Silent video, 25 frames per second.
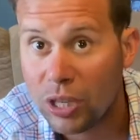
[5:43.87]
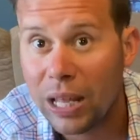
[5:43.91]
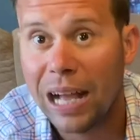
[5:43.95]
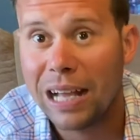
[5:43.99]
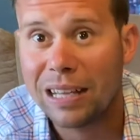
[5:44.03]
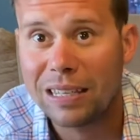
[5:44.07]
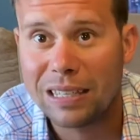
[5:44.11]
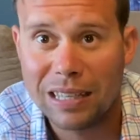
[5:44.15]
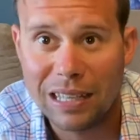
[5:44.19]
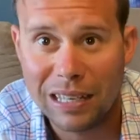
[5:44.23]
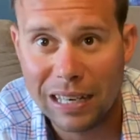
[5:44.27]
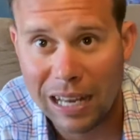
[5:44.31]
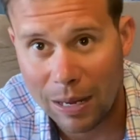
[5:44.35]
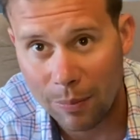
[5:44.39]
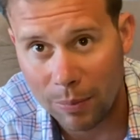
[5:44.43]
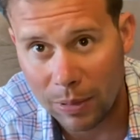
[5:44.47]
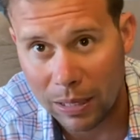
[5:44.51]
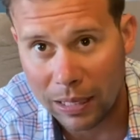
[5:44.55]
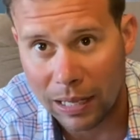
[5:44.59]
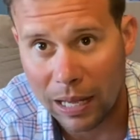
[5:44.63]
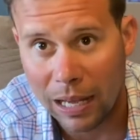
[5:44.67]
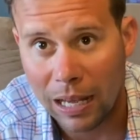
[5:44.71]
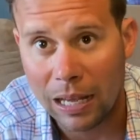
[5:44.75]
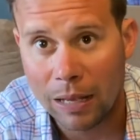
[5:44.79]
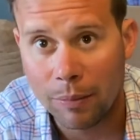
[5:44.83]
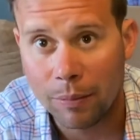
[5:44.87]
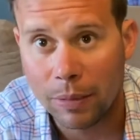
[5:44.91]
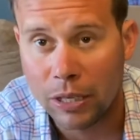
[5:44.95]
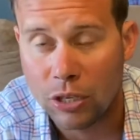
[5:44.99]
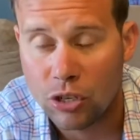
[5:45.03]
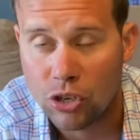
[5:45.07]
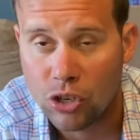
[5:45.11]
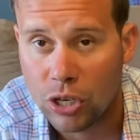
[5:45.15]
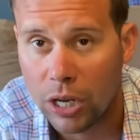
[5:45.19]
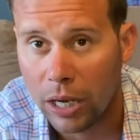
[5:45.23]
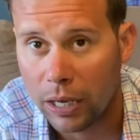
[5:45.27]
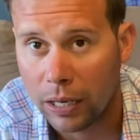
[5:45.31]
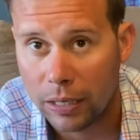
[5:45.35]
That's the name of the game in
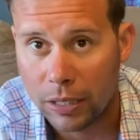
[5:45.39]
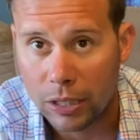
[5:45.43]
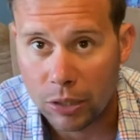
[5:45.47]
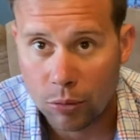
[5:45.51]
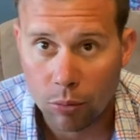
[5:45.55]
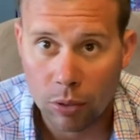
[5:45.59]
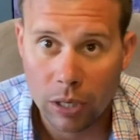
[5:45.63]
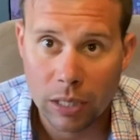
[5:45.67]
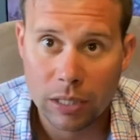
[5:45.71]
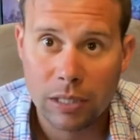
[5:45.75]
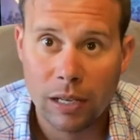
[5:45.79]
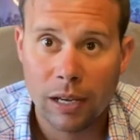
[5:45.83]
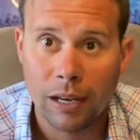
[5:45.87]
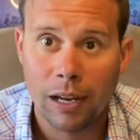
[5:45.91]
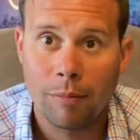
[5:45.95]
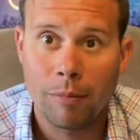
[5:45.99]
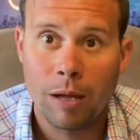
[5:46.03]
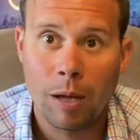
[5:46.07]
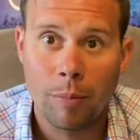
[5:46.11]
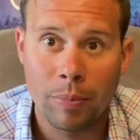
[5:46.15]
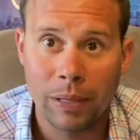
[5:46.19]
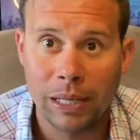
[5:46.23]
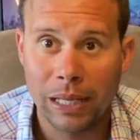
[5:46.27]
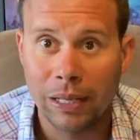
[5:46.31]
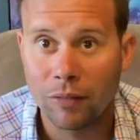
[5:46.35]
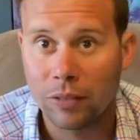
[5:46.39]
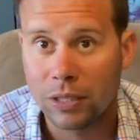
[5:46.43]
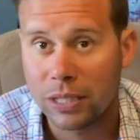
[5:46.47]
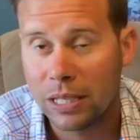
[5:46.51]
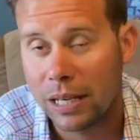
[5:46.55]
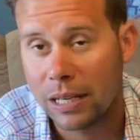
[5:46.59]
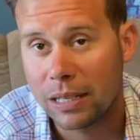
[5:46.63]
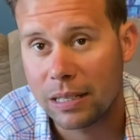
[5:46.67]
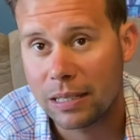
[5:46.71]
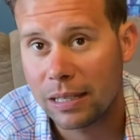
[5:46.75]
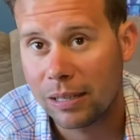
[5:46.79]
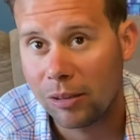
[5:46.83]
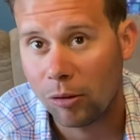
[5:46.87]
shotguns. We're not talking about being able to
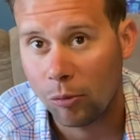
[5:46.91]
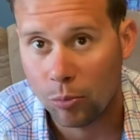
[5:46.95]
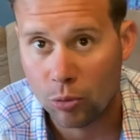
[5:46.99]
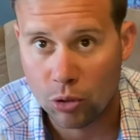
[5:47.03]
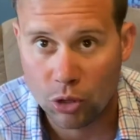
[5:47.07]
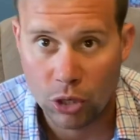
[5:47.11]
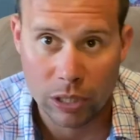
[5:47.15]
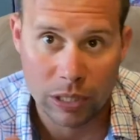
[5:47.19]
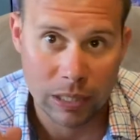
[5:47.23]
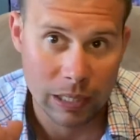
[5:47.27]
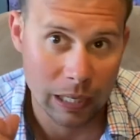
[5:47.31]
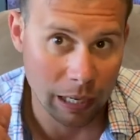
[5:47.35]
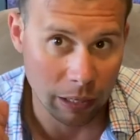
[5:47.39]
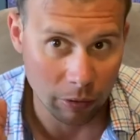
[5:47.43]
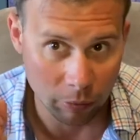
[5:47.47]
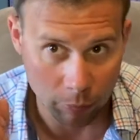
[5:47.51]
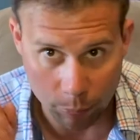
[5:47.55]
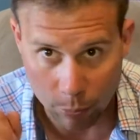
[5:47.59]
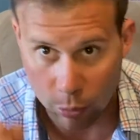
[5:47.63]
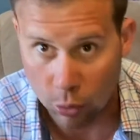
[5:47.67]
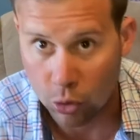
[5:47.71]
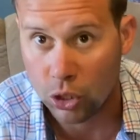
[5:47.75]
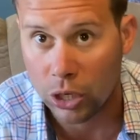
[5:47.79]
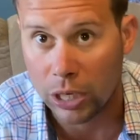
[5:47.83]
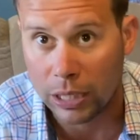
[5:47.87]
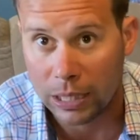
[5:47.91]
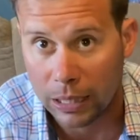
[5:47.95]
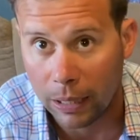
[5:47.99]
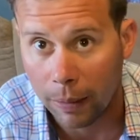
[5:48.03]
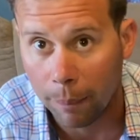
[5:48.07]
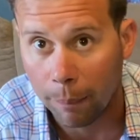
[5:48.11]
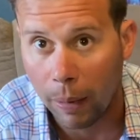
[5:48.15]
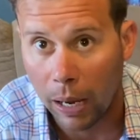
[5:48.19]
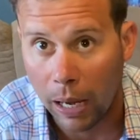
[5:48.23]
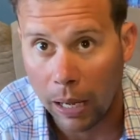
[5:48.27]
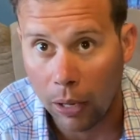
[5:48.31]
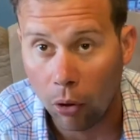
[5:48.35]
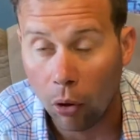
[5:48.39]
take a single projectile and project it a
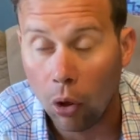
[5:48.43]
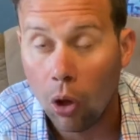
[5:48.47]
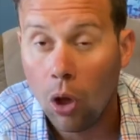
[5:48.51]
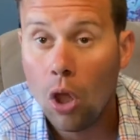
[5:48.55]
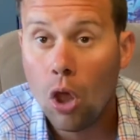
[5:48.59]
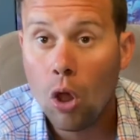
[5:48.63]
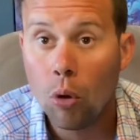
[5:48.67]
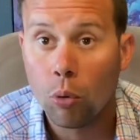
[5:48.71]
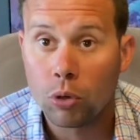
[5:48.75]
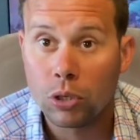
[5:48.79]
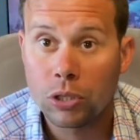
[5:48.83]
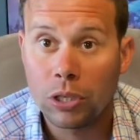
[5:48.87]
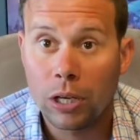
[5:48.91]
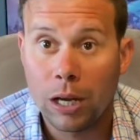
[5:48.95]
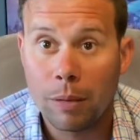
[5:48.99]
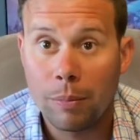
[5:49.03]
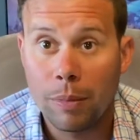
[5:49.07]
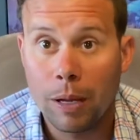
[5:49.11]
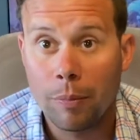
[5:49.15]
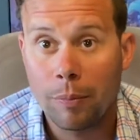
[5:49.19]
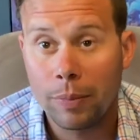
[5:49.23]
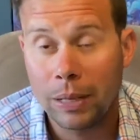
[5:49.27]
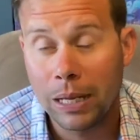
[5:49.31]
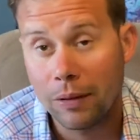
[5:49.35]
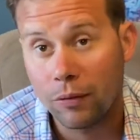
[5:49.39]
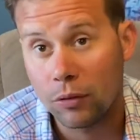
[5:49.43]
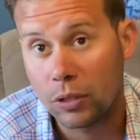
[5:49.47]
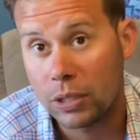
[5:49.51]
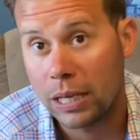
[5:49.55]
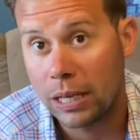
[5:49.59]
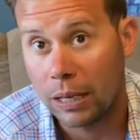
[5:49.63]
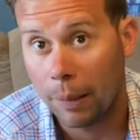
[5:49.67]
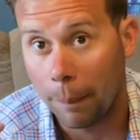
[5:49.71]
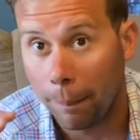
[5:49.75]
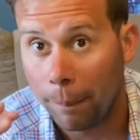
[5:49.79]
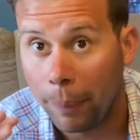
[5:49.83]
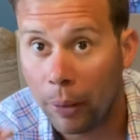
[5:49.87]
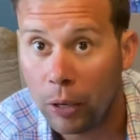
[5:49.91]
mile. We're talking about being able to
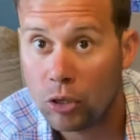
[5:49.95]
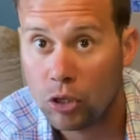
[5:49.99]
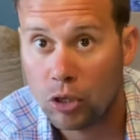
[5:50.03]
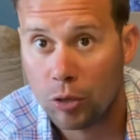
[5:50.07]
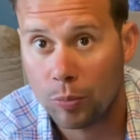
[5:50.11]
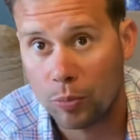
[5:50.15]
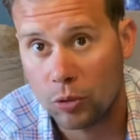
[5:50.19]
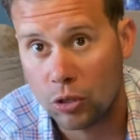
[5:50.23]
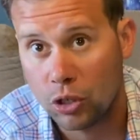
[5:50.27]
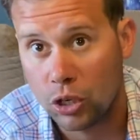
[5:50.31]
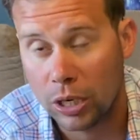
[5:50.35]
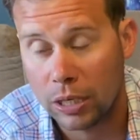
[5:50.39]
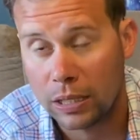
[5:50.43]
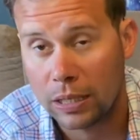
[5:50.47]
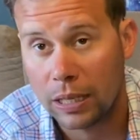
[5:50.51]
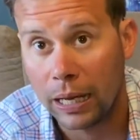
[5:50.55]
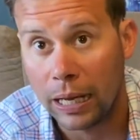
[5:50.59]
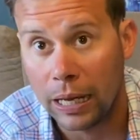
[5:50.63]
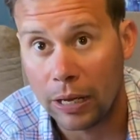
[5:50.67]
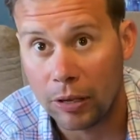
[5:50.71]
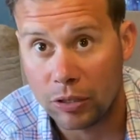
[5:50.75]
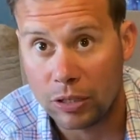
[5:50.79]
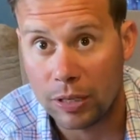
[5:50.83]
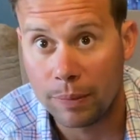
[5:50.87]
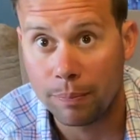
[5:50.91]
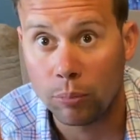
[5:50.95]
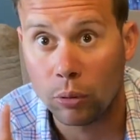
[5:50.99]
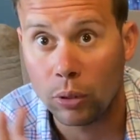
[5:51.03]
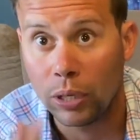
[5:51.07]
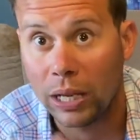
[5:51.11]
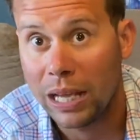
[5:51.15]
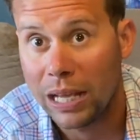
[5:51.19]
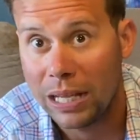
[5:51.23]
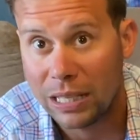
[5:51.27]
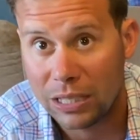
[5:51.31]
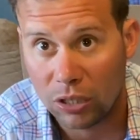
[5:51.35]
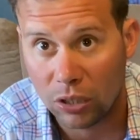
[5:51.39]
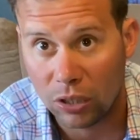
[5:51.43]
take a bunch of projectiles and put
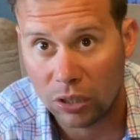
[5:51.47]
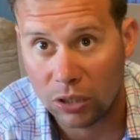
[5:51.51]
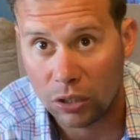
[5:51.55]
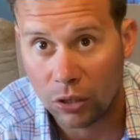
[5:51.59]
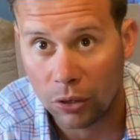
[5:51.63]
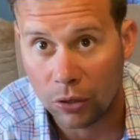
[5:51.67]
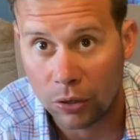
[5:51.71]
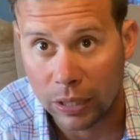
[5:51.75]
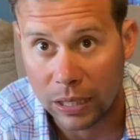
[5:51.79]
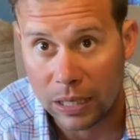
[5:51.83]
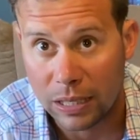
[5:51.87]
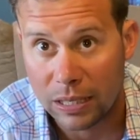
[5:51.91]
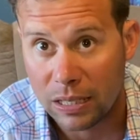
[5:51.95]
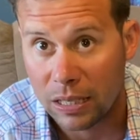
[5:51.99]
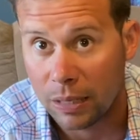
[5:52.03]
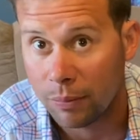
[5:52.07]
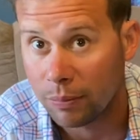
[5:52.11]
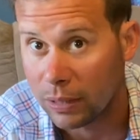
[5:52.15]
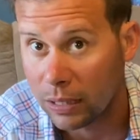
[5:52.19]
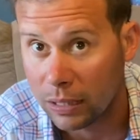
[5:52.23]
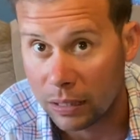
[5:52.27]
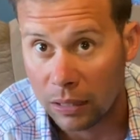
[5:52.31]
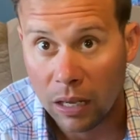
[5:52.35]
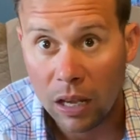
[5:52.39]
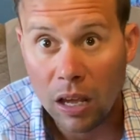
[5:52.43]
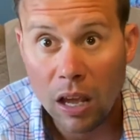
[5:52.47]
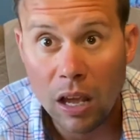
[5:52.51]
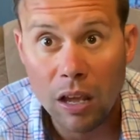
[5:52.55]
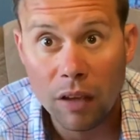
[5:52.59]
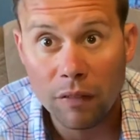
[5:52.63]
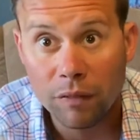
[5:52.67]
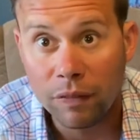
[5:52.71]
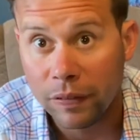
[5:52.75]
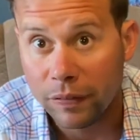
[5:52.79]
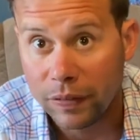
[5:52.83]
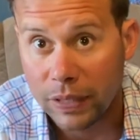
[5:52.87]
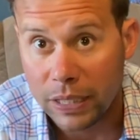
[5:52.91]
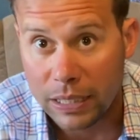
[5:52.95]
hits on target at something
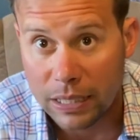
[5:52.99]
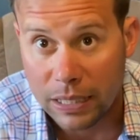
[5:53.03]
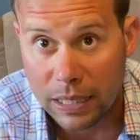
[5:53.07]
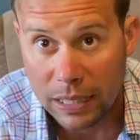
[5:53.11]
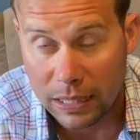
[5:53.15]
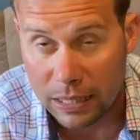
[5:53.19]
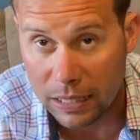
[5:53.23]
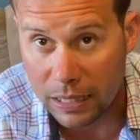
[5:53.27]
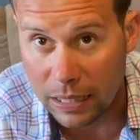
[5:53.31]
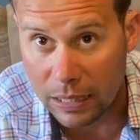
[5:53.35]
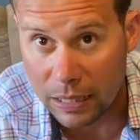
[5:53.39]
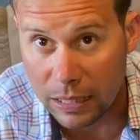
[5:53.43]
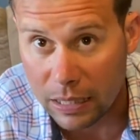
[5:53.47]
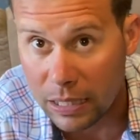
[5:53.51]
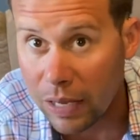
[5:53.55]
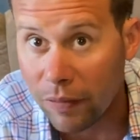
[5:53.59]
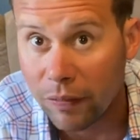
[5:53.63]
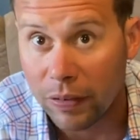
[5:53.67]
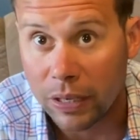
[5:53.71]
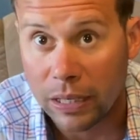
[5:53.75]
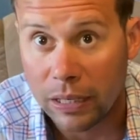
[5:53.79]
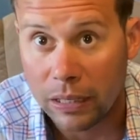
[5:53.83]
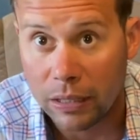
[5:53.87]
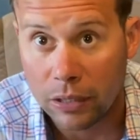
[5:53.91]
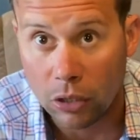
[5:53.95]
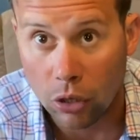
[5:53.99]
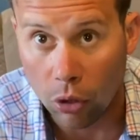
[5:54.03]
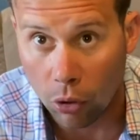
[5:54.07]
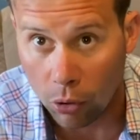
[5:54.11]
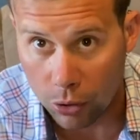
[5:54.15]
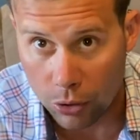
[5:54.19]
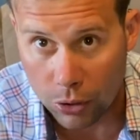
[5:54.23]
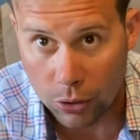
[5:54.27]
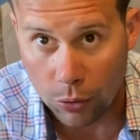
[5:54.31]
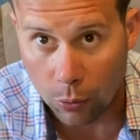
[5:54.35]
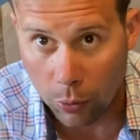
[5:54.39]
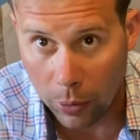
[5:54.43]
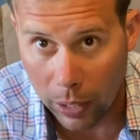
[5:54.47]
50, 60, 70
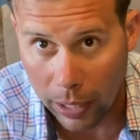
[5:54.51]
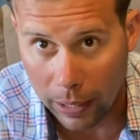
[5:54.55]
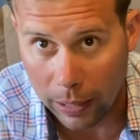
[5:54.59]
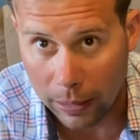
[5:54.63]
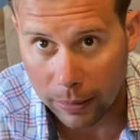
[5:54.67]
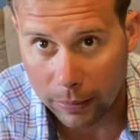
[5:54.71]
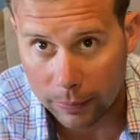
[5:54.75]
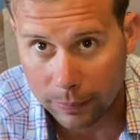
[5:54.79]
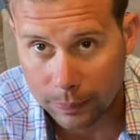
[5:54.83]
yards away.